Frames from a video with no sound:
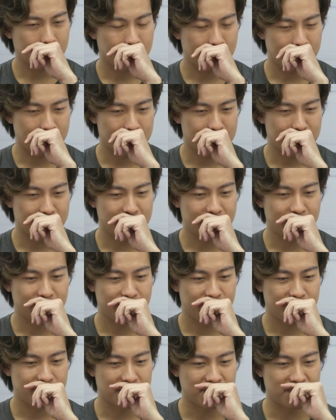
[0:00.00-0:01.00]
And then
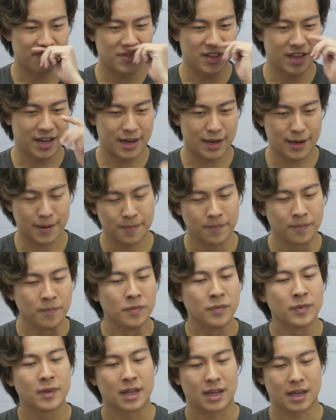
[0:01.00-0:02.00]
from there,
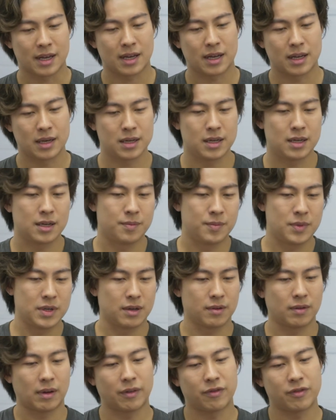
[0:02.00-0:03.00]
I did a bit
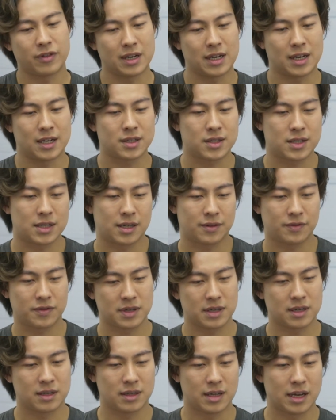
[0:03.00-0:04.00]
of like freelance stuff
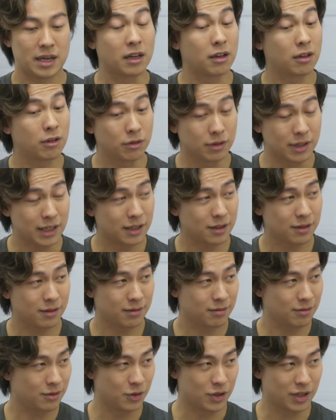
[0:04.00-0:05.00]
here and there, including
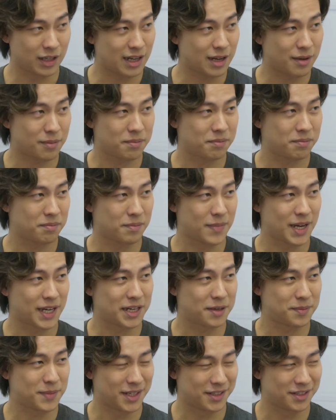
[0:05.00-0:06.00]
doing like
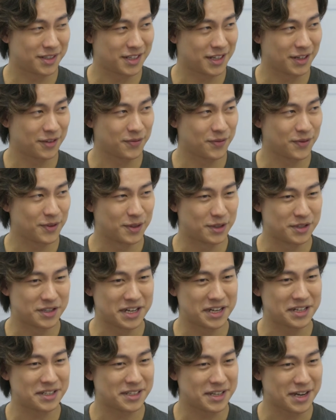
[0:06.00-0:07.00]
backup dancing for
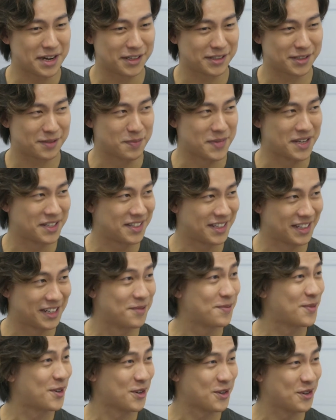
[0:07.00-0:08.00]
Jade Xia's Miss Singapore